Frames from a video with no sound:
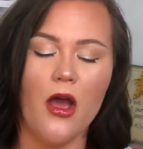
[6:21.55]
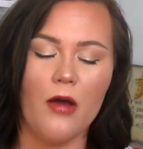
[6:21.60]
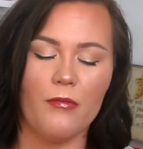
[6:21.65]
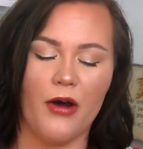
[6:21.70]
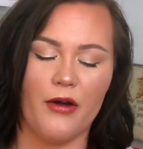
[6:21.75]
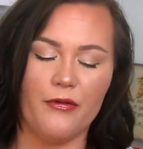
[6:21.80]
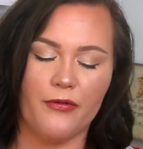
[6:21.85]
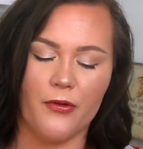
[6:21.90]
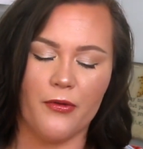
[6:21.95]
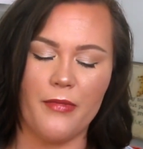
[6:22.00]

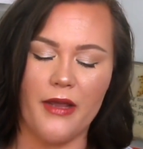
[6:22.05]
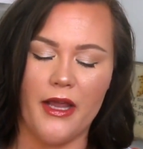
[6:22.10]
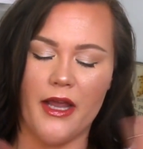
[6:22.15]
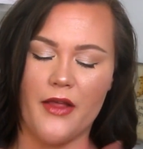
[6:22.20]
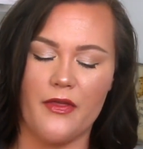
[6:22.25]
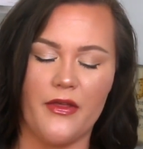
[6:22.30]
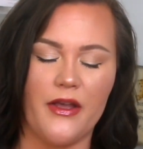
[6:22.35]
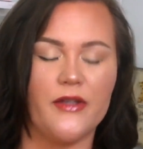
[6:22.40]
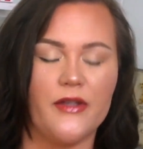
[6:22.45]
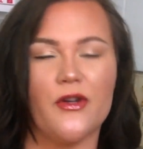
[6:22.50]
But for
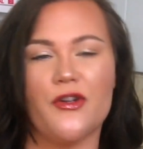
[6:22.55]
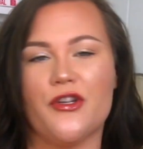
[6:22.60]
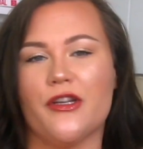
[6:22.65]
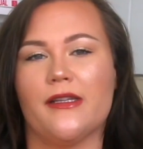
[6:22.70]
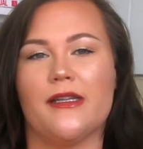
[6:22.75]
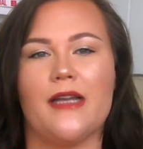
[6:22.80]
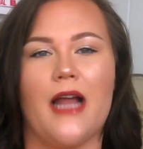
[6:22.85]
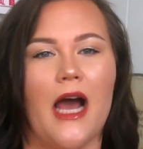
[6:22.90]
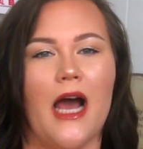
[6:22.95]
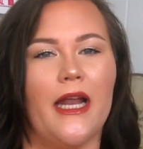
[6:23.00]
me, these are
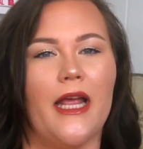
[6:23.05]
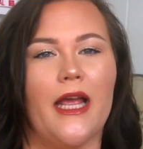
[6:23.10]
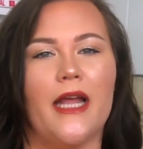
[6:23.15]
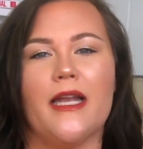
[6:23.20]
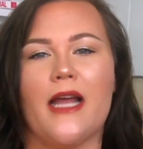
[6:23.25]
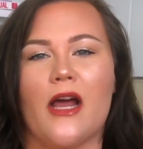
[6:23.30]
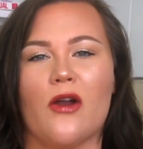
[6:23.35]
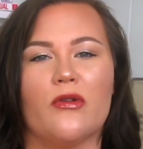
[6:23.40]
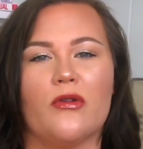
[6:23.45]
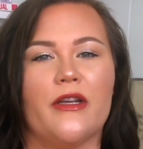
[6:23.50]
just not
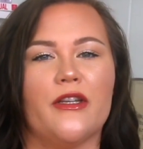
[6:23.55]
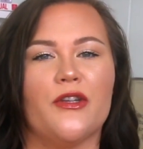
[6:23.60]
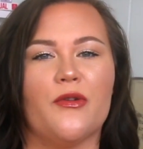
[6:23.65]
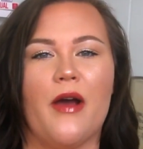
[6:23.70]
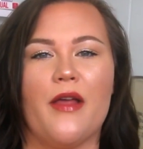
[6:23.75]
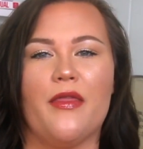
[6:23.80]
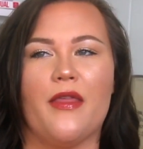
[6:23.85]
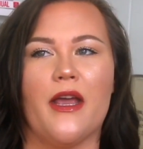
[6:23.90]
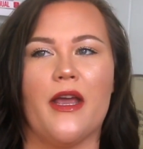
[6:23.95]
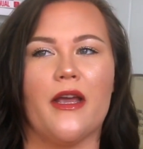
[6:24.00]
it. Not only do
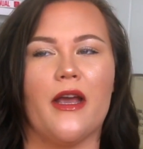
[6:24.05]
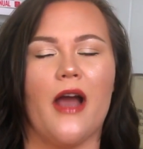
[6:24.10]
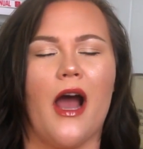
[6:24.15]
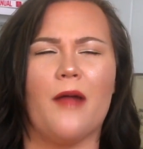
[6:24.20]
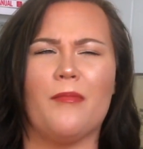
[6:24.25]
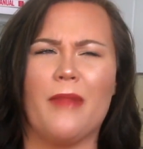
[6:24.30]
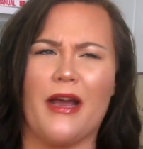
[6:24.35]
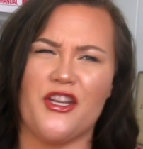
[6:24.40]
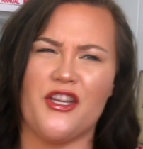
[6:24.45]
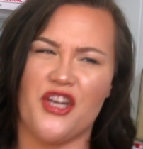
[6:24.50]
I think
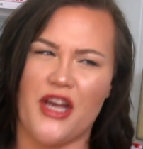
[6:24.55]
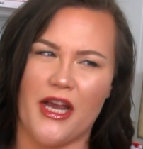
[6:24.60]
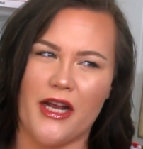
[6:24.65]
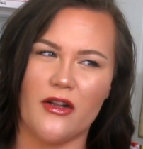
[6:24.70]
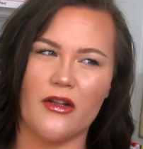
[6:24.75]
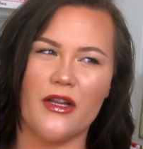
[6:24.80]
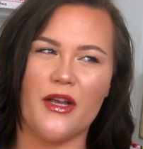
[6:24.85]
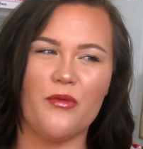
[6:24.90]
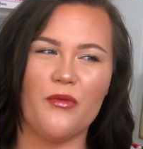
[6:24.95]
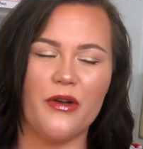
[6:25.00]
on my
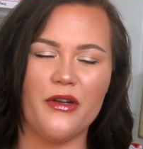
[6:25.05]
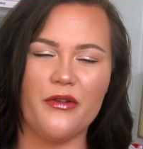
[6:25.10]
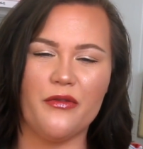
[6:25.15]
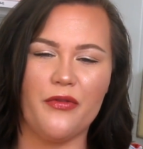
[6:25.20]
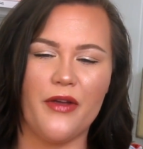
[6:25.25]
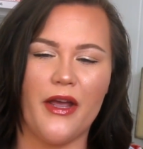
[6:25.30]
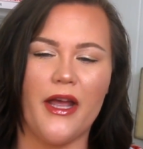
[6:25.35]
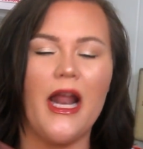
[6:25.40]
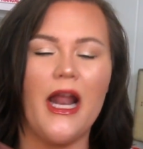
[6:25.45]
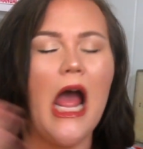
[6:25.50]
channel it wouldn't
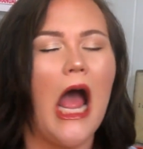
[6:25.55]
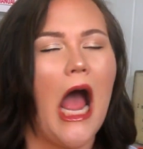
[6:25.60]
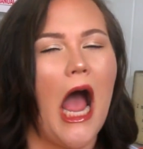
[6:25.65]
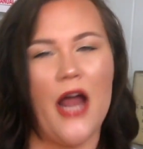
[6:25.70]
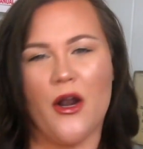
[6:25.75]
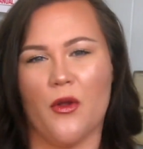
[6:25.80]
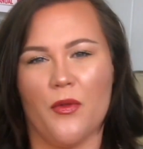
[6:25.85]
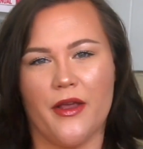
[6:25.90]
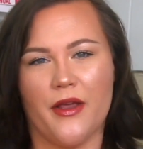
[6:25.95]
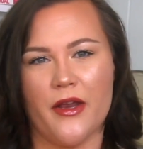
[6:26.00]
fit,
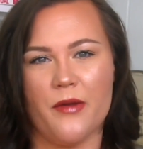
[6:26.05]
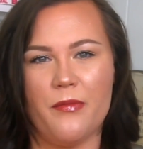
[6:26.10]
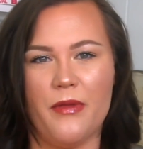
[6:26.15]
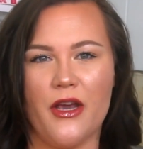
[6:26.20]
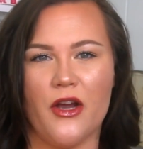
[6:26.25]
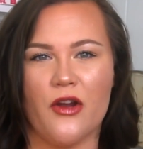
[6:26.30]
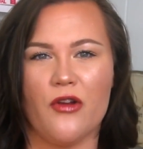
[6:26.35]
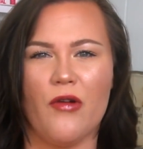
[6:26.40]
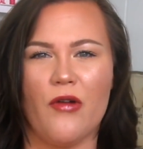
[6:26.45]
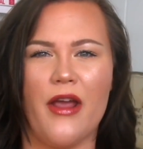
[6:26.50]
I don't think it'd
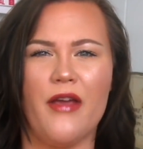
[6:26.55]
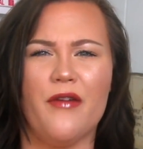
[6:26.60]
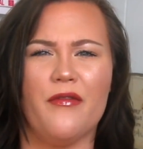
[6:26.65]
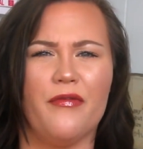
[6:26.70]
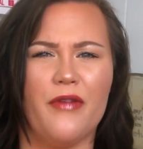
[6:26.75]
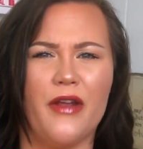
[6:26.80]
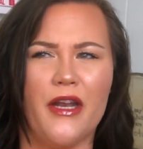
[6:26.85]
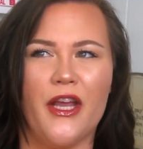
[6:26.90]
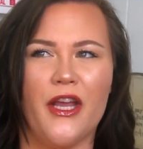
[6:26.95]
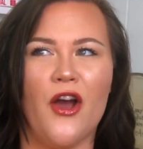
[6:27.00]
be a great
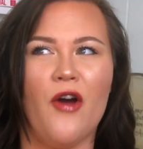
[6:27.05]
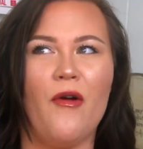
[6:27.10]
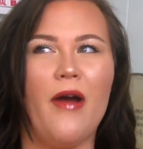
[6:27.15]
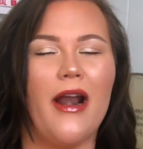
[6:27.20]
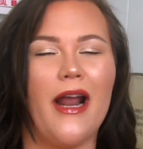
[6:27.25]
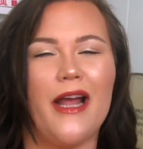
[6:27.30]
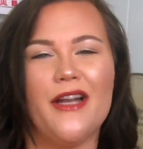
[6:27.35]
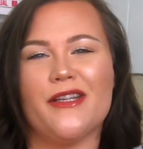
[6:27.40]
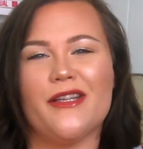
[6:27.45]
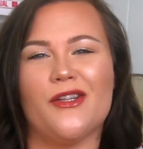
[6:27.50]
video
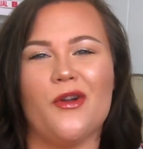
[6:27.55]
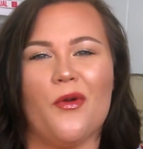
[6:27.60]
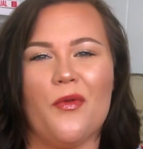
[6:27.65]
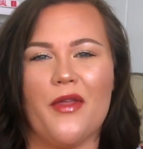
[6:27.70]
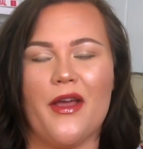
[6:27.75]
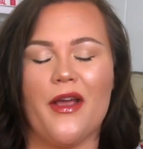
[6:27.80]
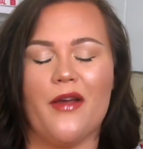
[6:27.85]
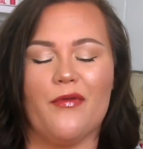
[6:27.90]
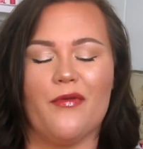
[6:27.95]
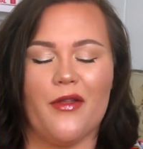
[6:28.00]
and I just don't
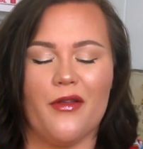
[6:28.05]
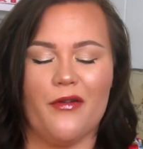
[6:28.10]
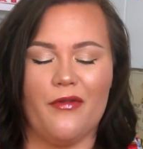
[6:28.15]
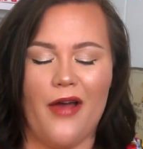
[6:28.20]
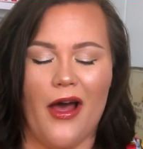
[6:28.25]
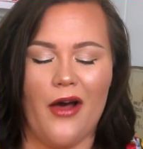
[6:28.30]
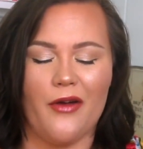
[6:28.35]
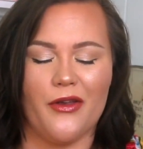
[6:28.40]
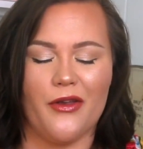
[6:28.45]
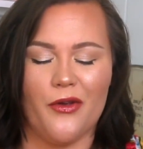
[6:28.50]
think for the
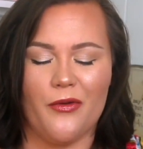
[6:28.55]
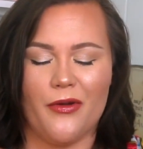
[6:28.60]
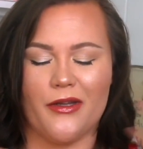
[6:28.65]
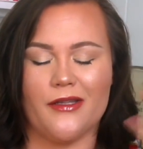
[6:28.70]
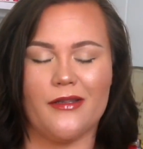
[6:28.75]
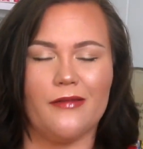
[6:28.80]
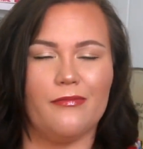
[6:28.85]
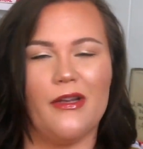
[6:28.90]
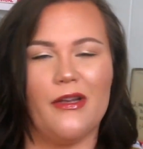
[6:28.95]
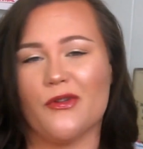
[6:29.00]
value
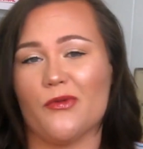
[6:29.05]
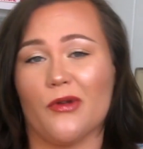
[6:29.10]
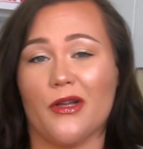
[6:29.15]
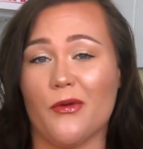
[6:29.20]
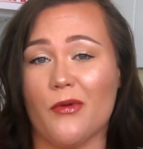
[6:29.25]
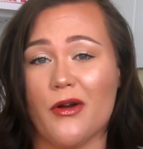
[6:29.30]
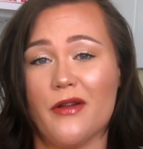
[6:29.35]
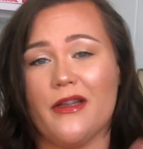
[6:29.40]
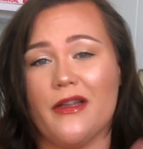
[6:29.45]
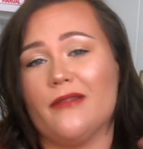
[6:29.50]
it's it's
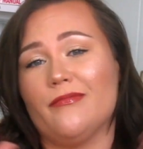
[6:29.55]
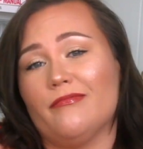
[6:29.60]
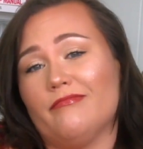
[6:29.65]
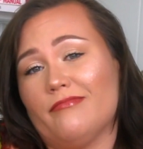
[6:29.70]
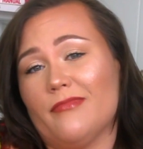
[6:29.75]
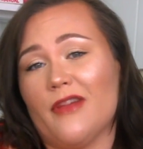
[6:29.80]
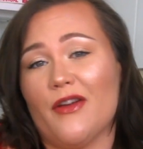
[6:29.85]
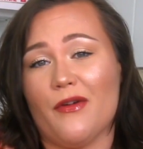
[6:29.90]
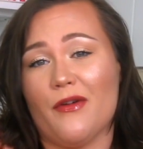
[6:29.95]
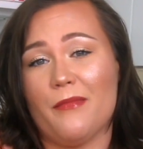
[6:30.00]
really worth it
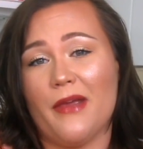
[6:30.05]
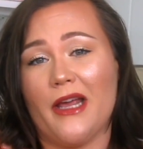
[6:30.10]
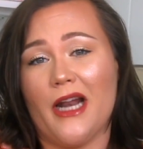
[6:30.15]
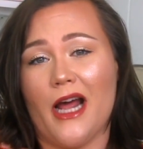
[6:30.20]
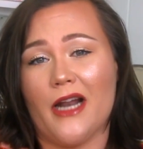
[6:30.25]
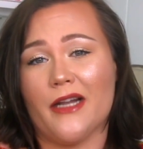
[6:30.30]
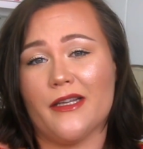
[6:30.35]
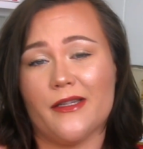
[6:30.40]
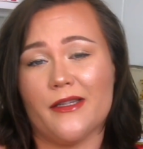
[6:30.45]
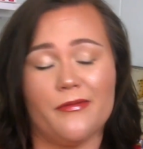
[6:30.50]
if I'm being
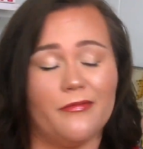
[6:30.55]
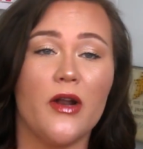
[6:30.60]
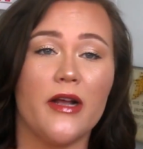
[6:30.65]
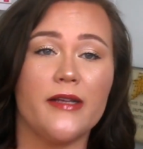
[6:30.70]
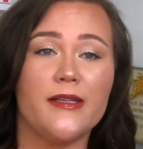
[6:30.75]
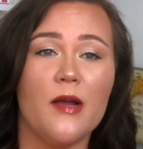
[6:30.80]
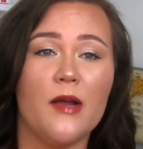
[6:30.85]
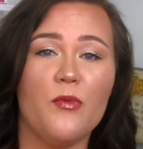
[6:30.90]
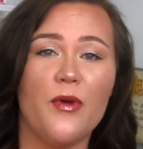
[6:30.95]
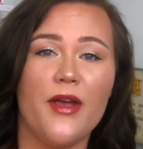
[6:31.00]
honest. So
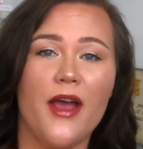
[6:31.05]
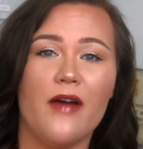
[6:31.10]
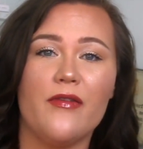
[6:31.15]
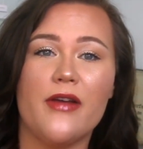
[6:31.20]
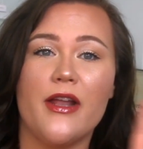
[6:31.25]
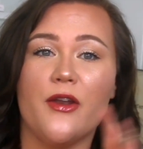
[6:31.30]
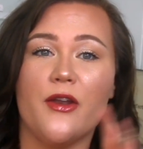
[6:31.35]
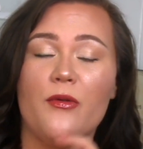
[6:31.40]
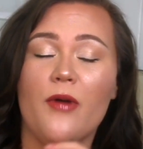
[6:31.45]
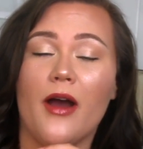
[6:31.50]
next up, we
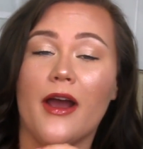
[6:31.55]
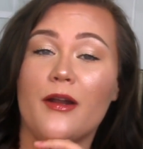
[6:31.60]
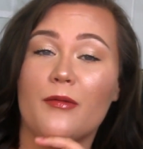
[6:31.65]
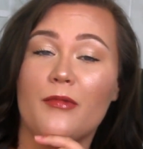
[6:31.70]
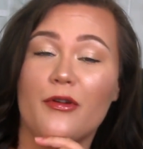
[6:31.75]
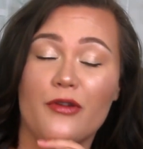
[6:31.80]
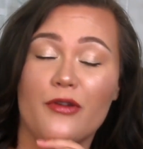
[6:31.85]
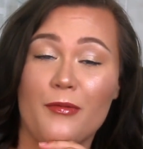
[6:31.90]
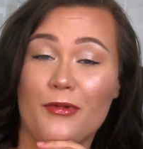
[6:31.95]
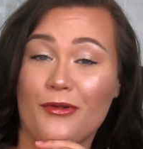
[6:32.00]
have a new
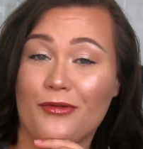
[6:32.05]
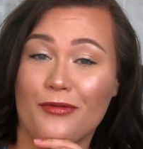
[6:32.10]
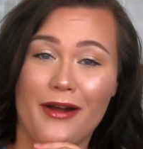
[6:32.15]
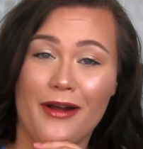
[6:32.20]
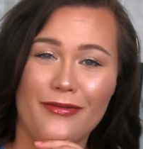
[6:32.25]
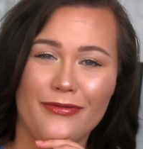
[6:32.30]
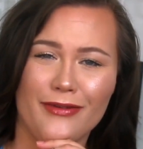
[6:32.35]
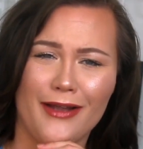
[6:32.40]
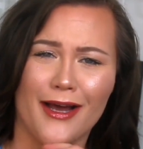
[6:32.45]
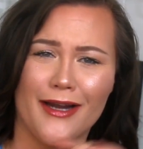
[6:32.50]
item from
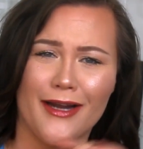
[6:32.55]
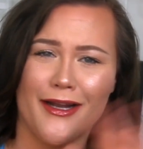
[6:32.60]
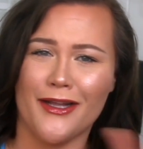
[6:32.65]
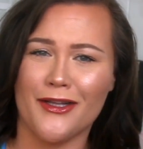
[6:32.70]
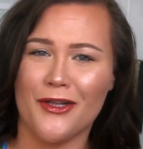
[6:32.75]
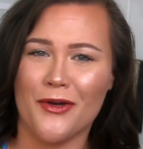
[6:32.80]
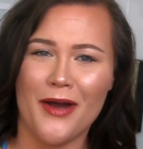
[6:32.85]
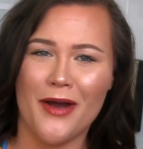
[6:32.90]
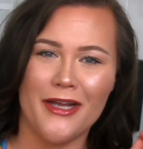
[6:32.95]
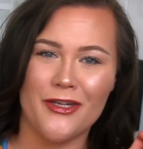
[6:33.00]
Revlon
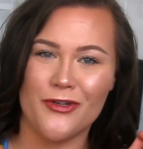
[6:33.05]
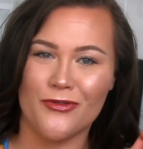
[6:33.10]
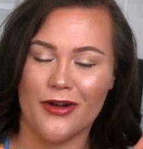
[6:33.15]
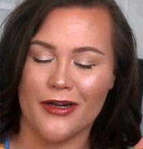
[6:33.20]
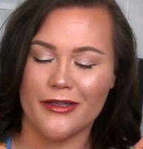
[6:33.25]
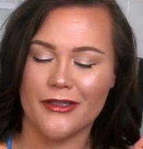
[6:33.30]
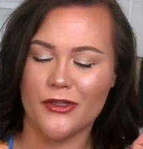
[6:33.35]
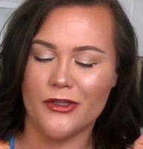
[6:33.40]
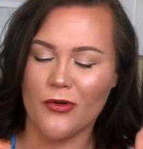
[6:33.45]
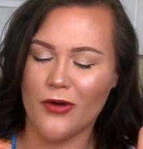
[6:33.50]
Hello High
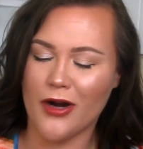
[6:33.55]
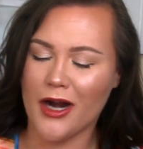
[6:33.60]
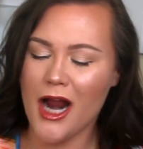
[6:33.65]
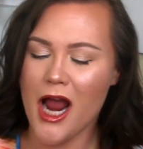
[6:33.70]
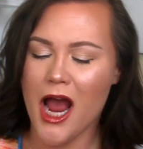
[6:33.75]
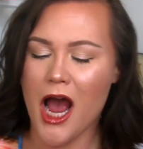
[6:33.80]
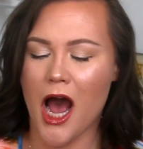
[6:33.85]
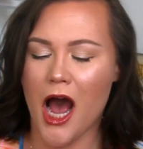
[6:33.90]
Drugstore.